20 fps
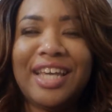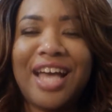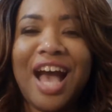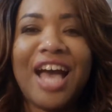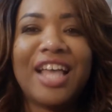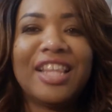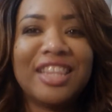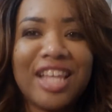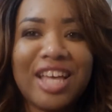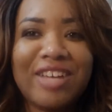
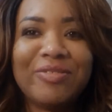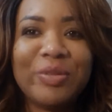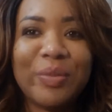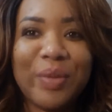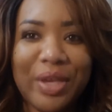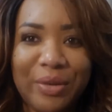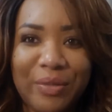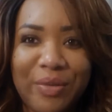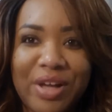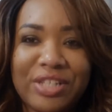I loved
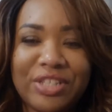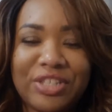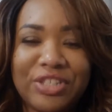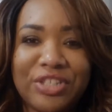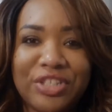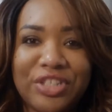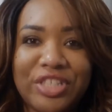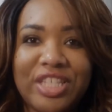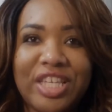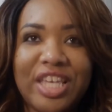Weight
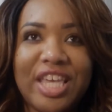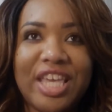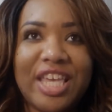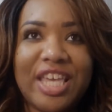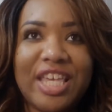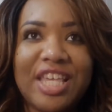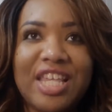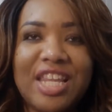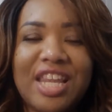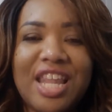Watchers.
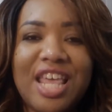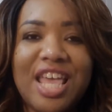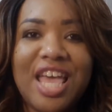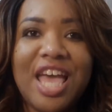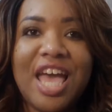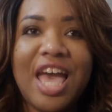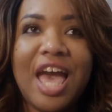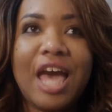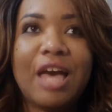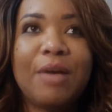It
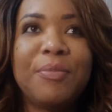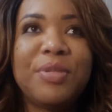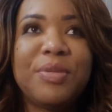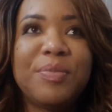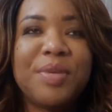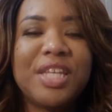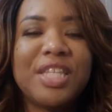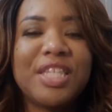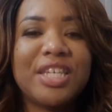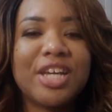helped
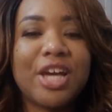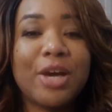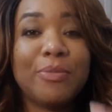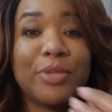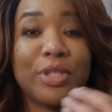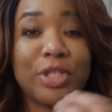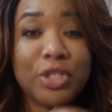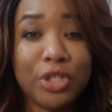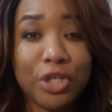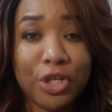me to come
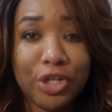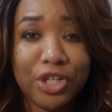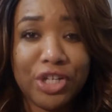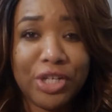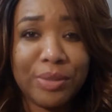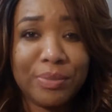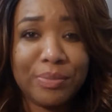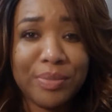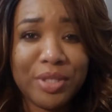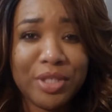to
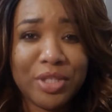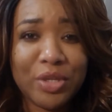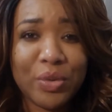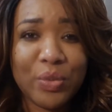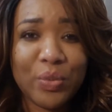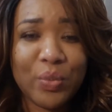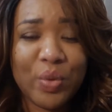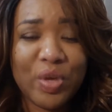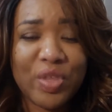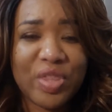terms
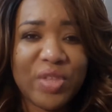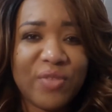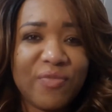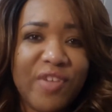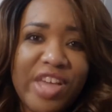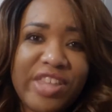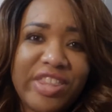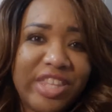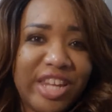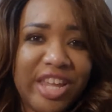with the
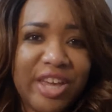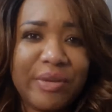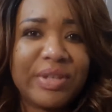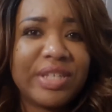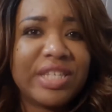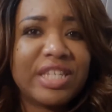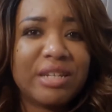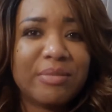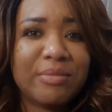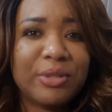fact that I was
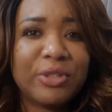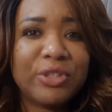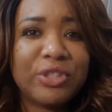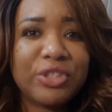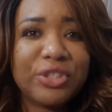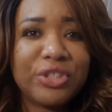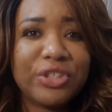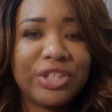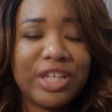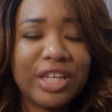an
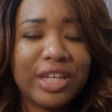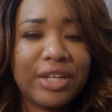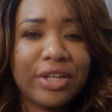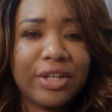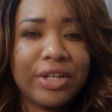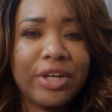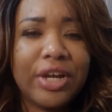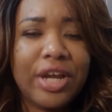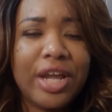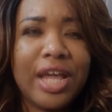emotional
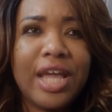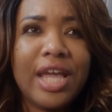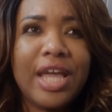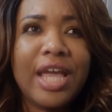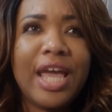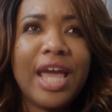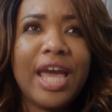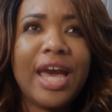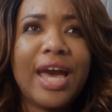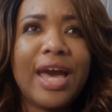eater.
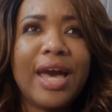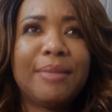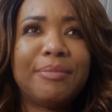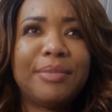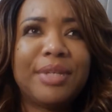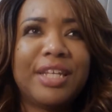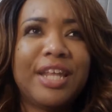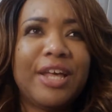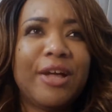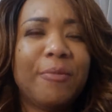Um,
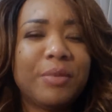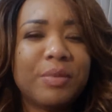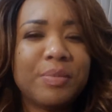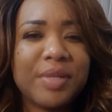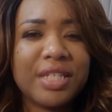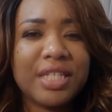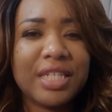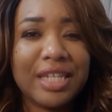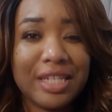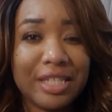it helped
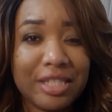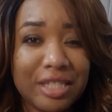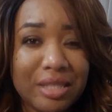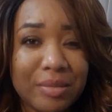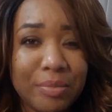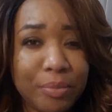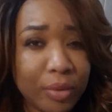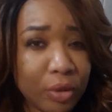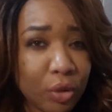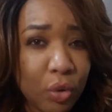me to
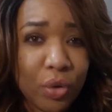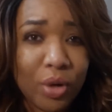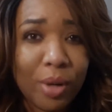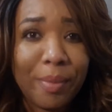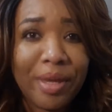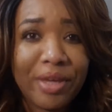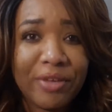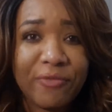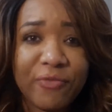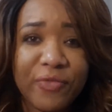explore
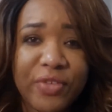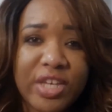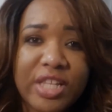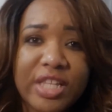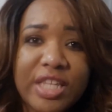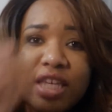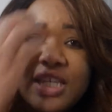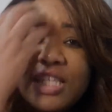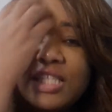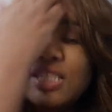my
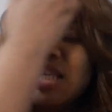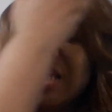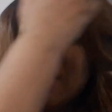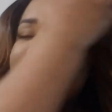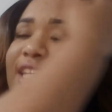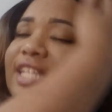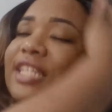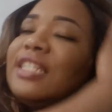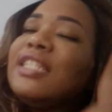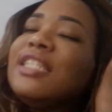feelings
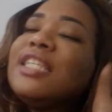and